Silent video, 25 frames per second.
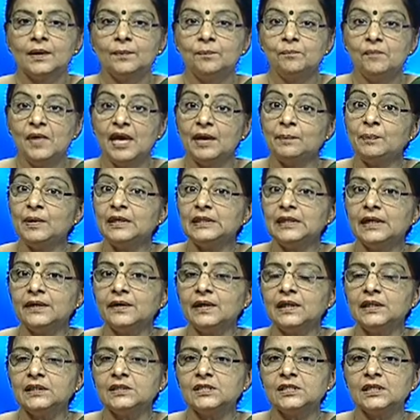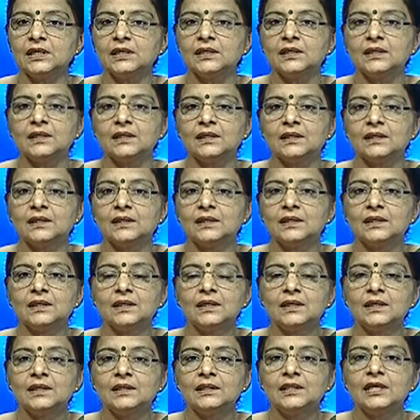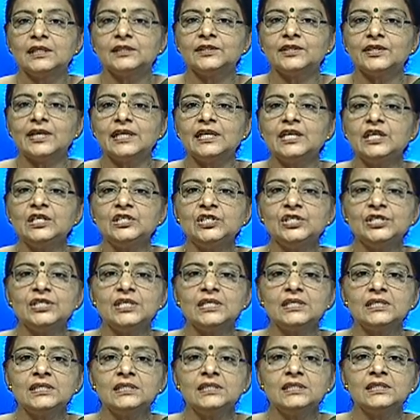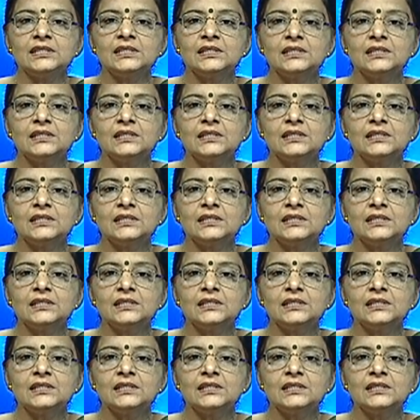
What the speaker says: Maybe the reason the traditional